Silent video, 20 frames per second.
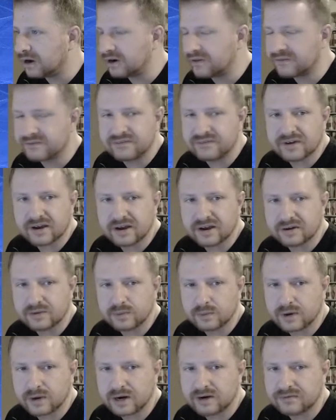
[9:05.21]
effect
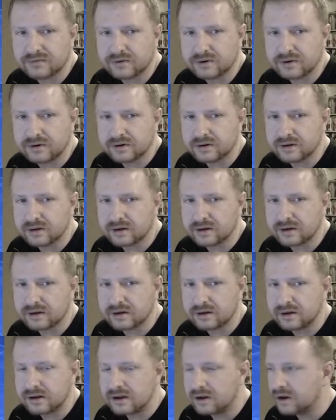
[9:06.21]
whenever
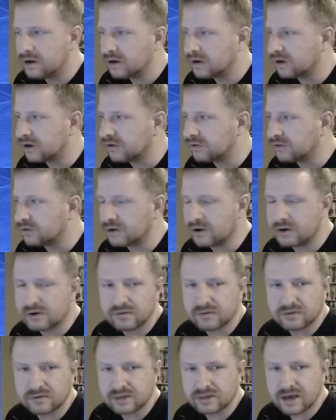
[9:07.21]
it goes
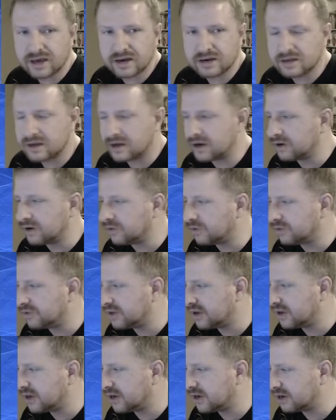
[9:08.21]
over that title
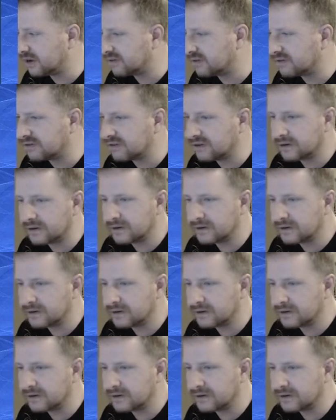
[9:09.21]
text.